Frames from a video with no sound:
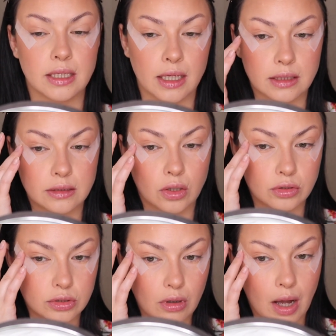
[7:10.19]
and
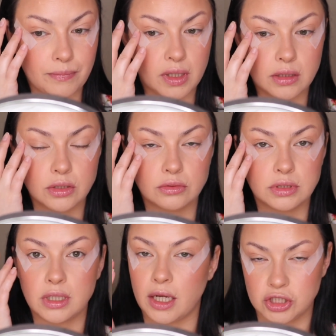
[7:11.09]
also I'm not
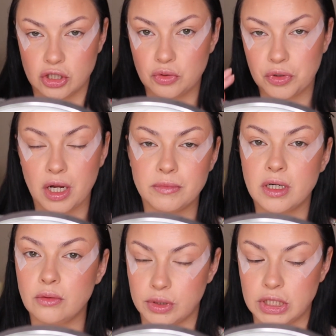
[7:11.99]
using eyeshadow
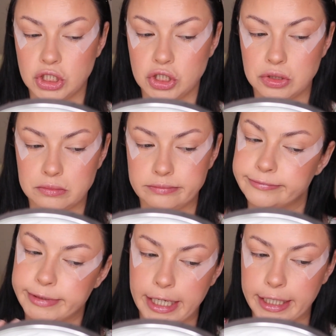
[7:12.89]
primer, which
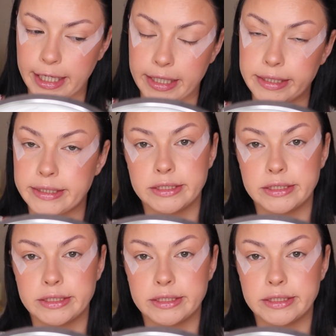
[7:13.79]
again,